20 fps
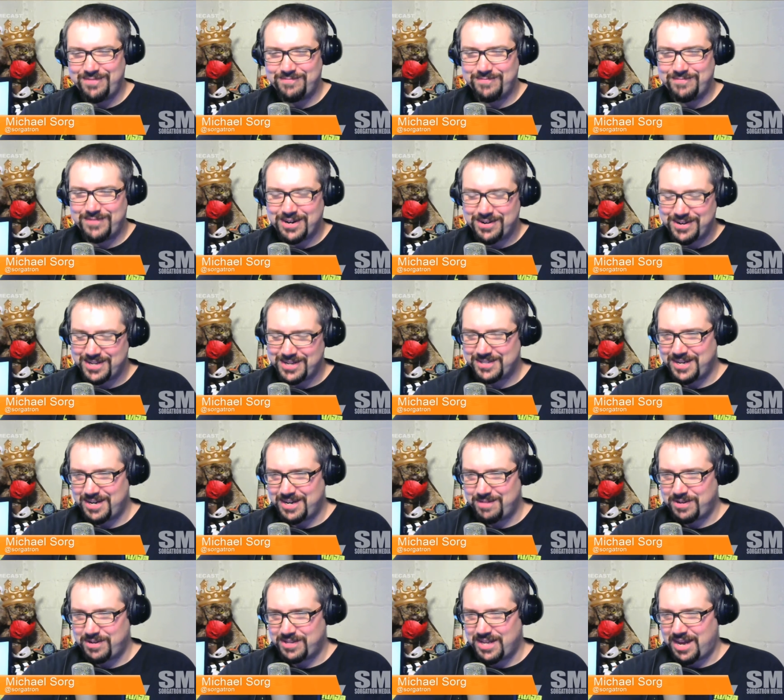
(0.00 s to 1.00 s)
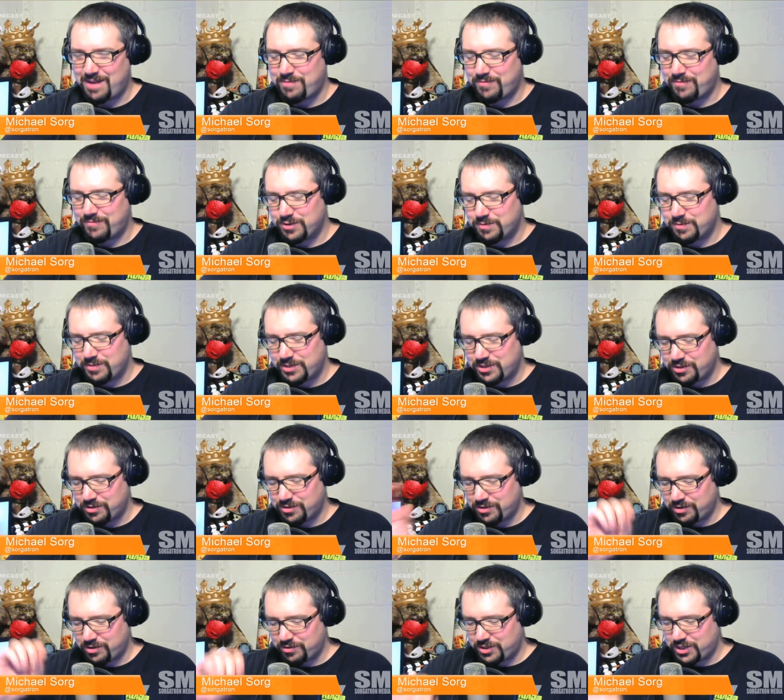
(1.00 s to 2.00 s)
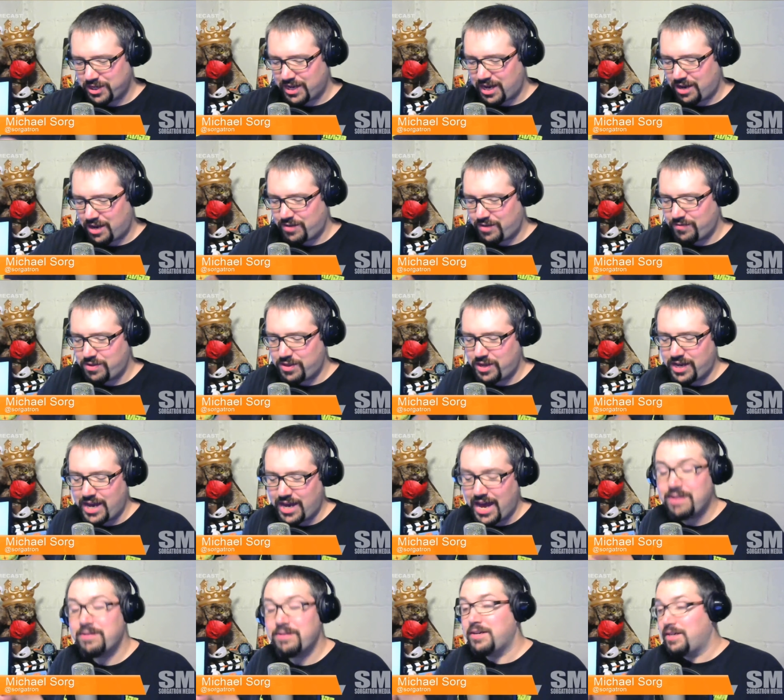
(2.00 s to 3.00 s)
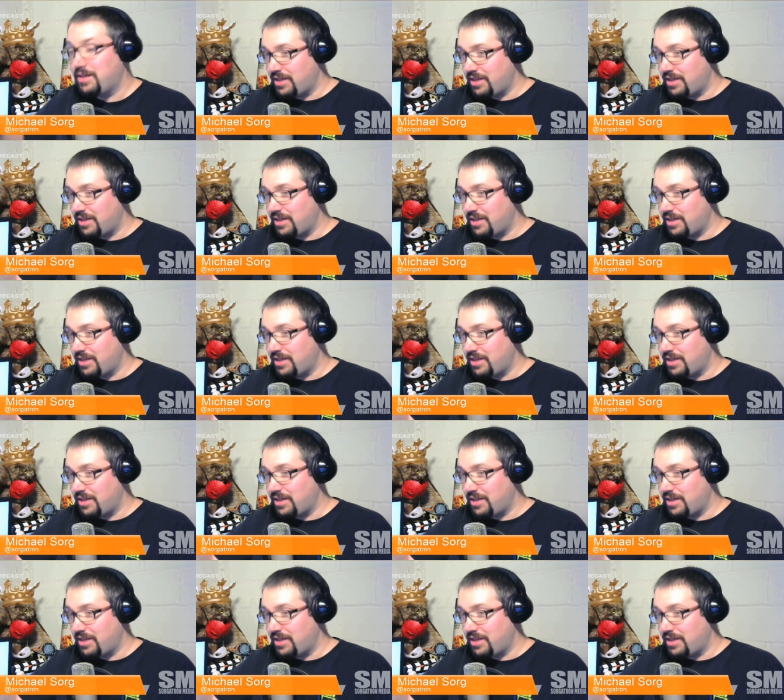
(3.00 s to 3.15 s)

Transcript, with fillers: Very excited about that. But first, please go check out everything at